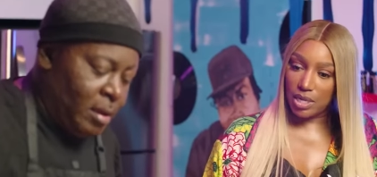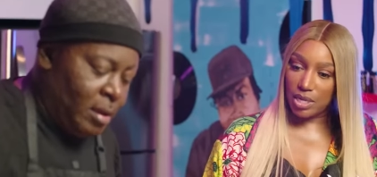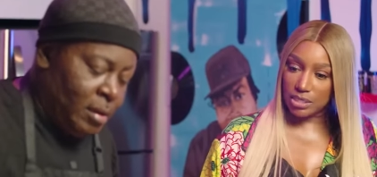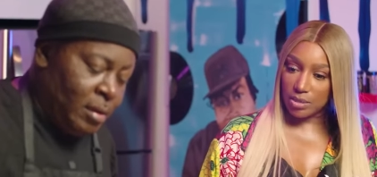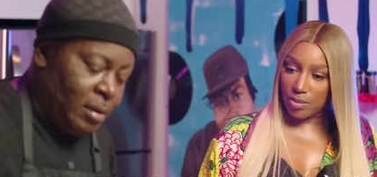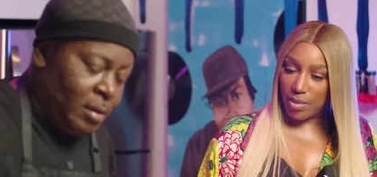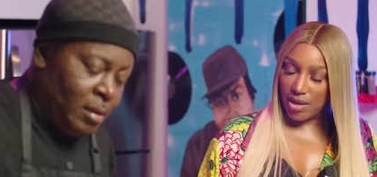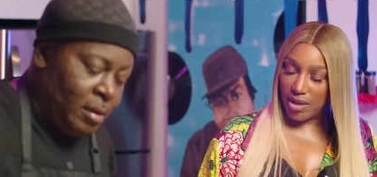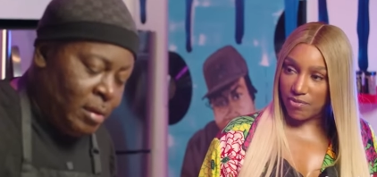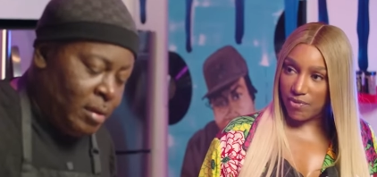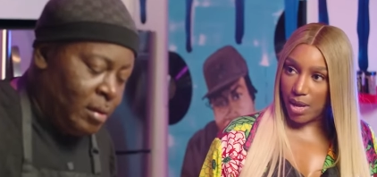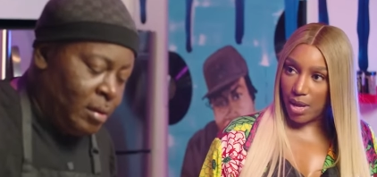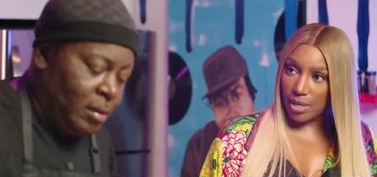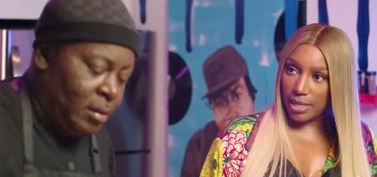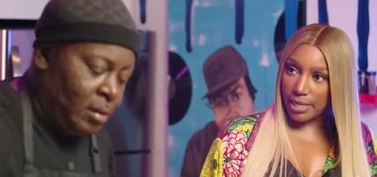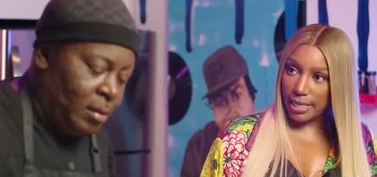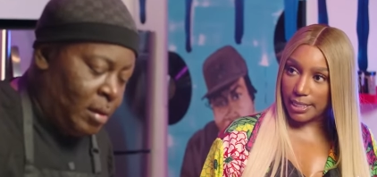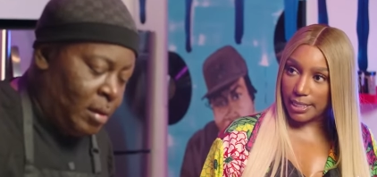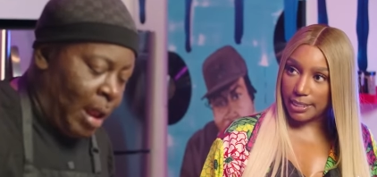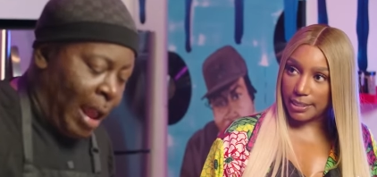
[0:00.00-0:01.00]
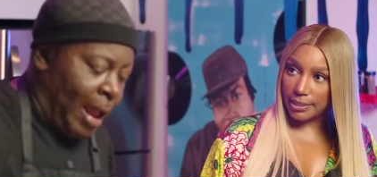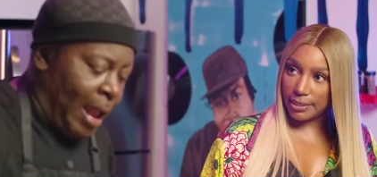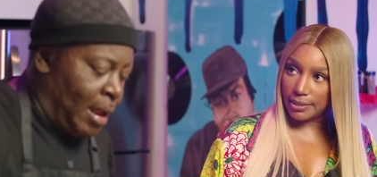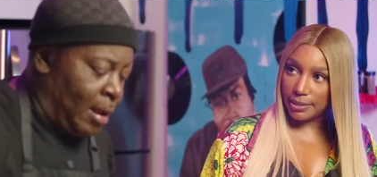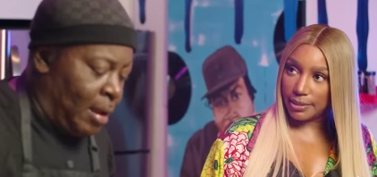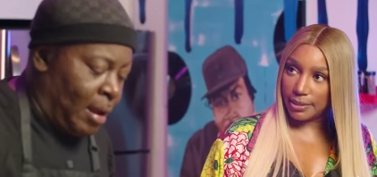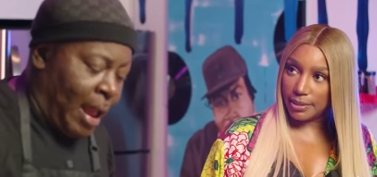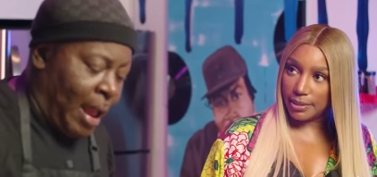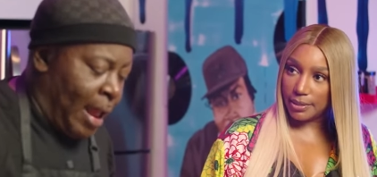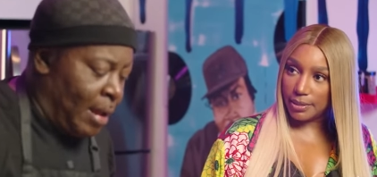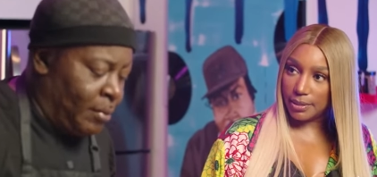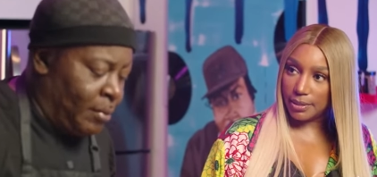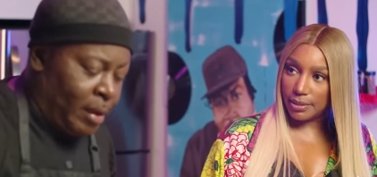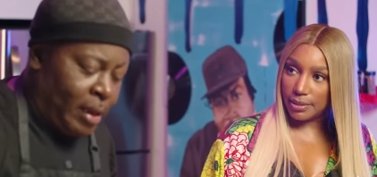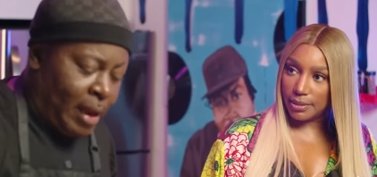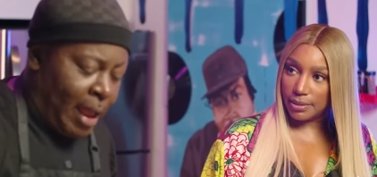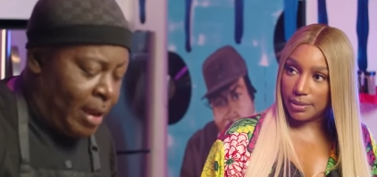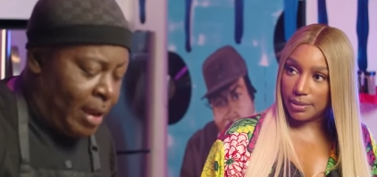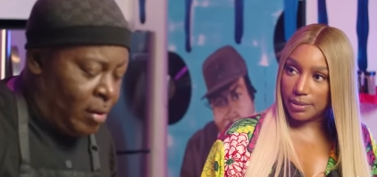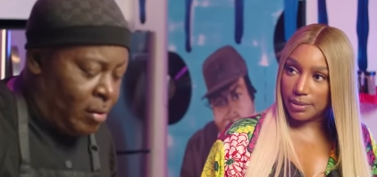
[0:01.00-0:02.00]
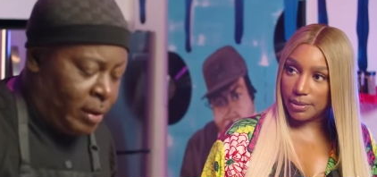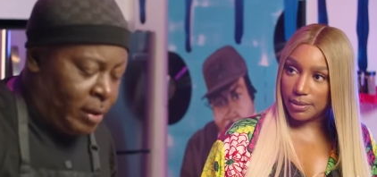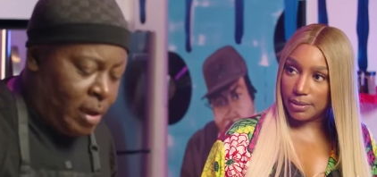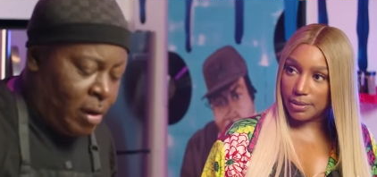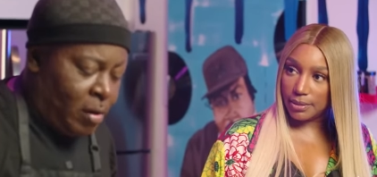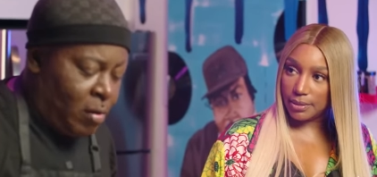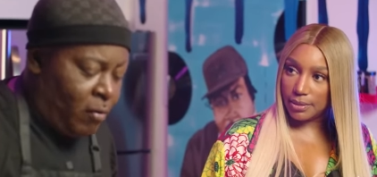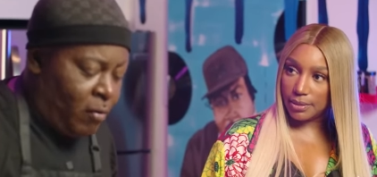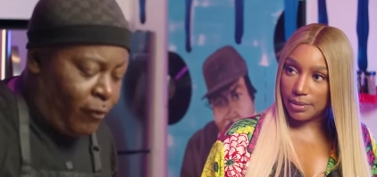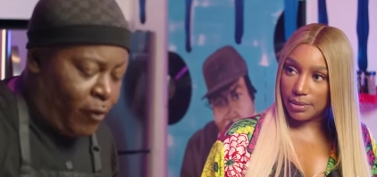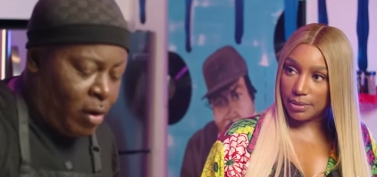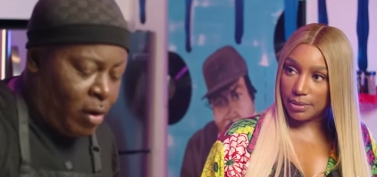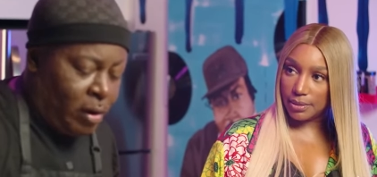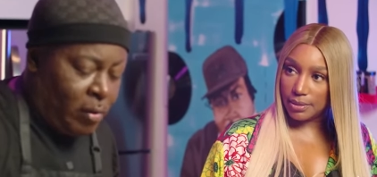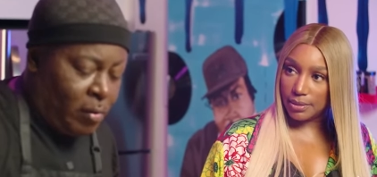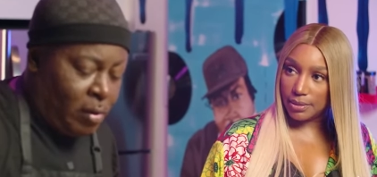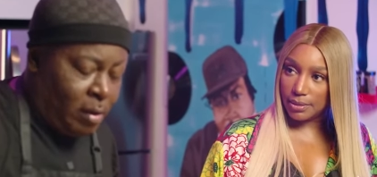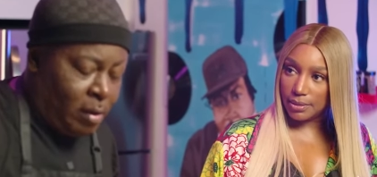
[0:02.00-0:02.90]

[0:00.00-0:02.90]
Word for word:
Speaker 1: wasn't my fault, honey.
Speaker 2: I I, I don't care who fault it